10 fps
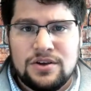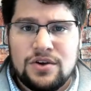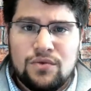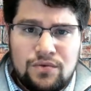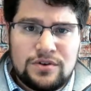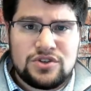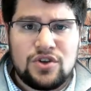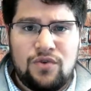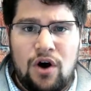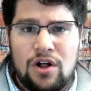First
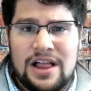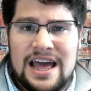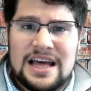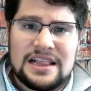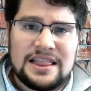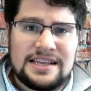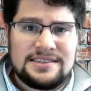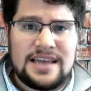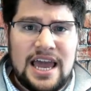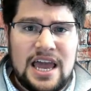of all, let's
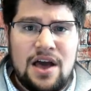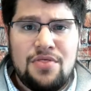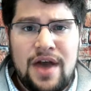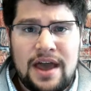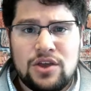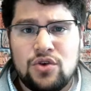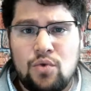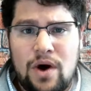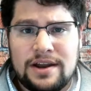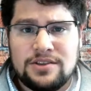say that you
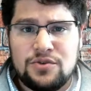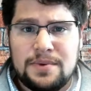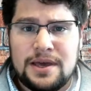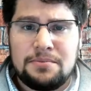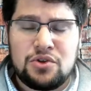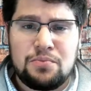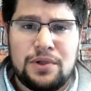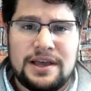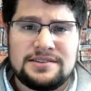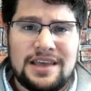wanted to be able to
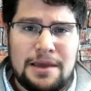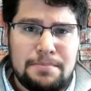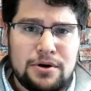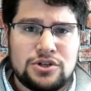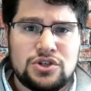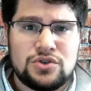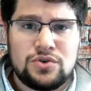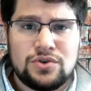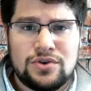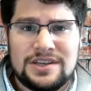place a purchase
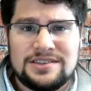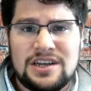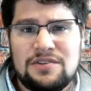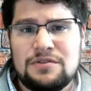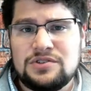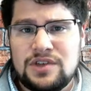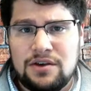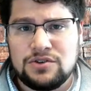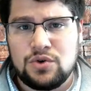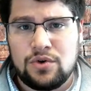order instead of a
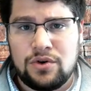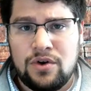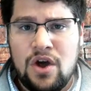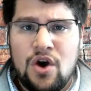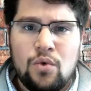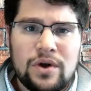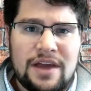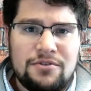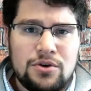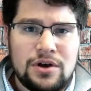sales order
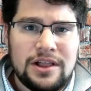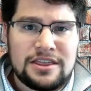whenever you click the